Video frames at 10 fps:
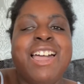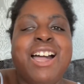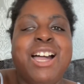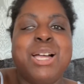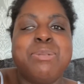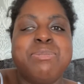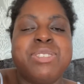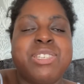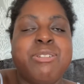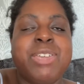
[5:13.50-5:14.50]

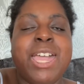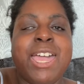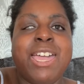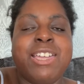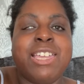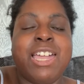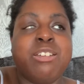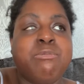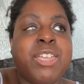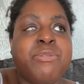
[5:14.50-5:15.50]
So yeah, kind
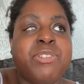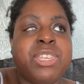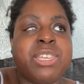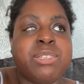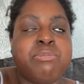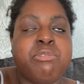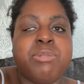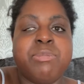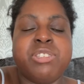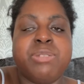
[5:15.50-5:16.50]
of wait for this
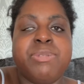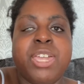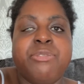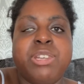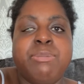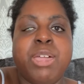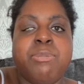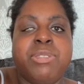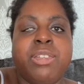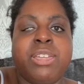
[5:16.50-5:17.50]
appointment to be over in a
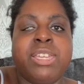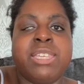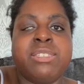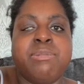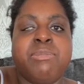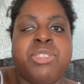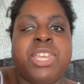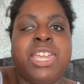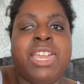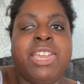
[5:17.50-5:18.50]
moment and I can get
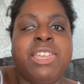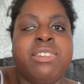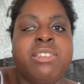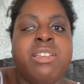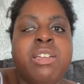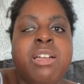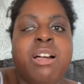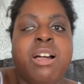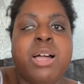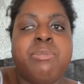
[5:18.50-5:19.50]
something in.
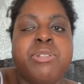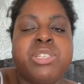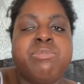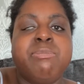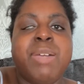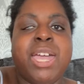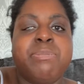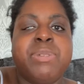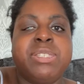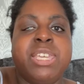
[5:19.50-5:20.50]
It's been
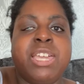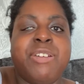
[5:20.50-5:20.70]
mad busy.